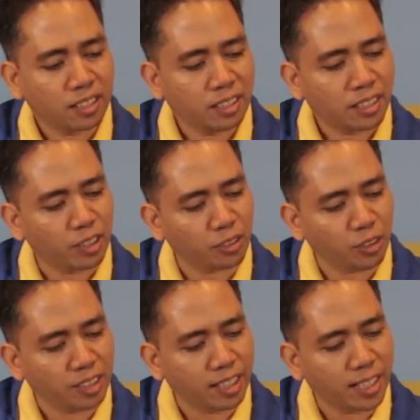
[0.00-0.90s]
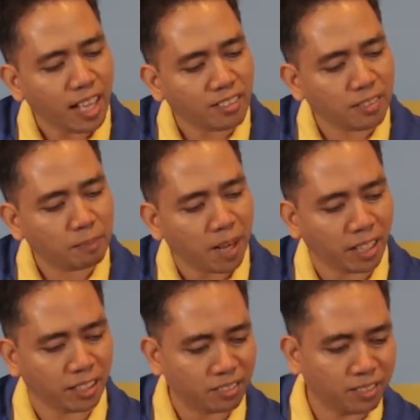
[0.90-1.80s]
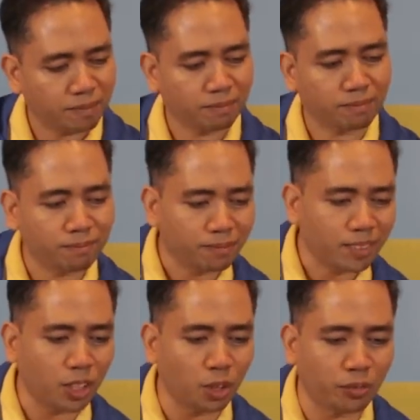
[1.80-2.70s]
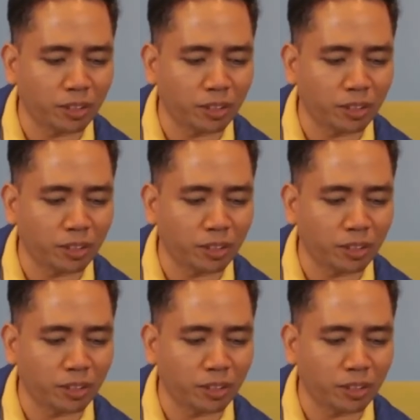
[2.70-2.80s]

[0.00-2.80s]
And so in the last part of